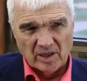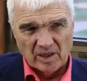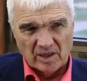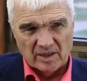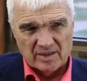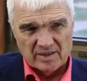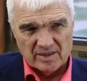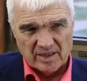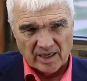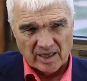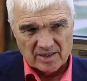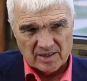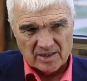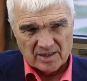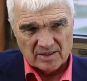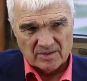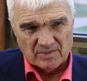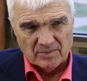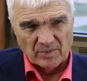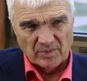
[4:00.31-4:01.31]
can
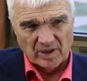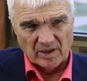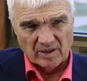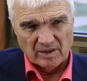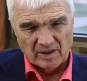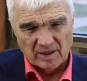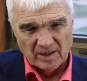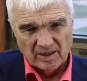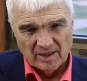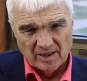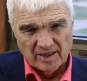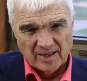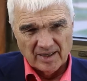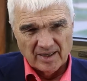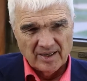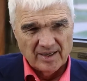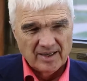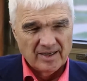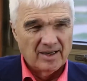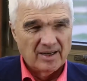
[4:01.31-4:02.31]
assess with
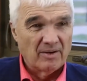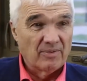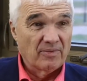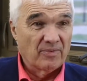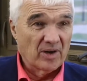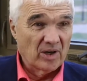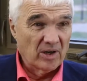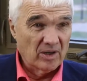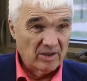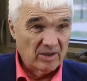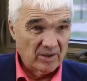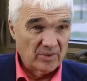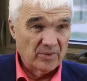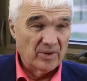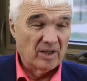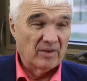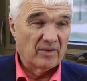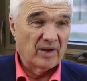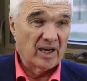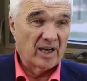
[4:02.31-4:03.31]
a fair
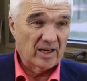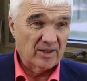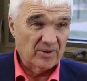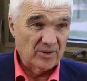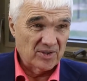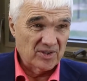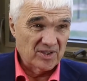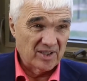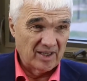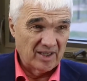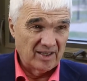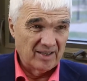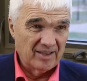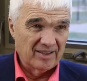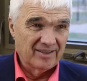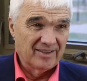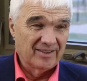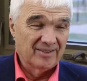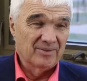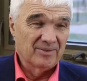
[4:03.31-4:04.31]
degree of accuracy
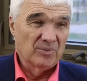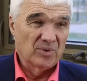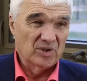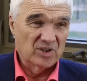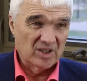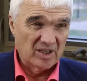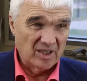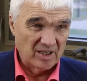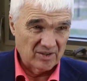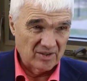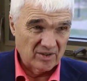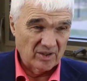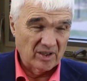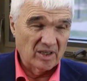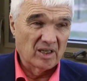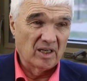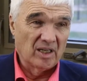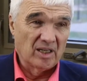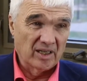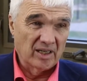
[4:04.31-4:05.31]
which kids are
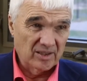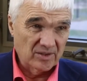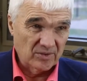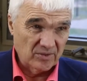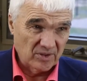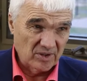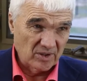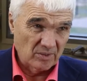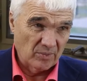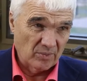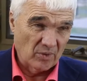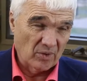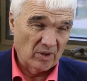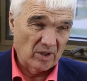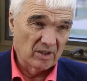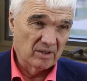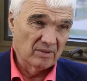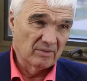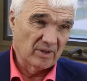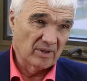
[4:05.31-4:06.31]
going to need extra
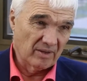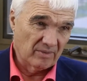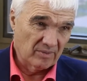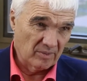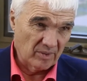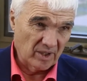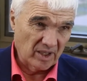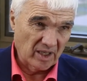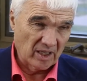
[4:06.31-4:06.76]
support right from the